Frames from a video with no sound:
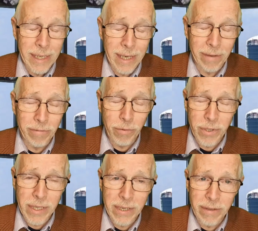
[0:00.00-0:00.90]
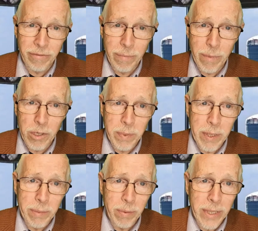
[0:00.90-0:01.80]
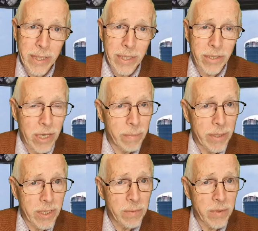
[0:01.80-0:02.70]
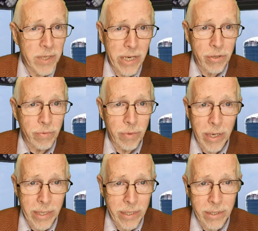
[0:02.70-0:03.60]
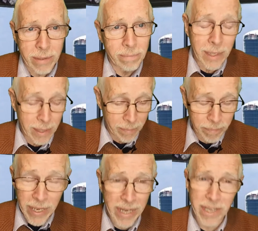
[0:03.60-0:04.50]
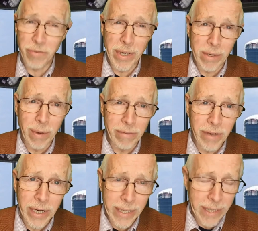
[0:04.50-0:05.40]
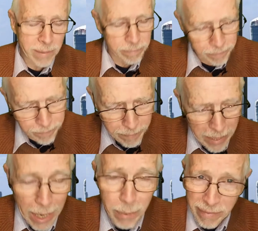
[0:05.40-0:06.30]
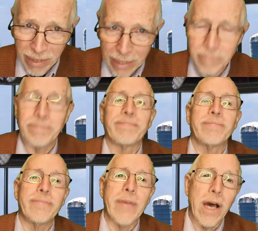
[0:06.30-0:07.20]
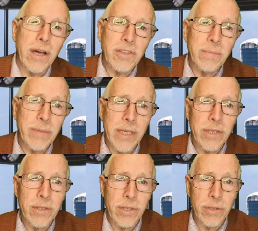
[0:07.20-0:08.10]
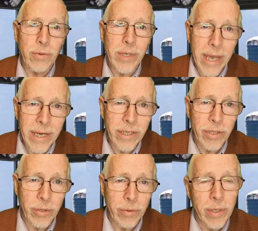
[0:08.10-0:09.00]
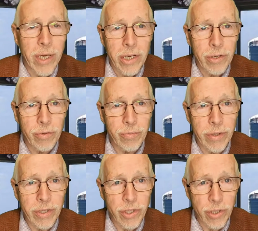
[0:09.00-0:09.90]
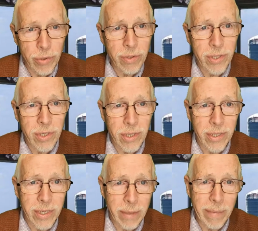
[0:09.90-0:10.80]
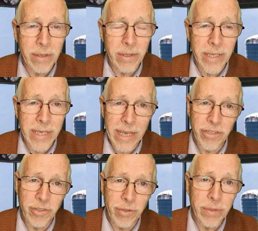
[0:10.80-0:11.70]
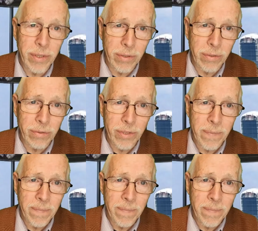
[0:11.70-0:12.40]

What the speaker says: Unfortunately, for most people, it is going to be a substantial rise, and it's really quite frightening. However, there are some things you can do to reduce the amount of gas you use.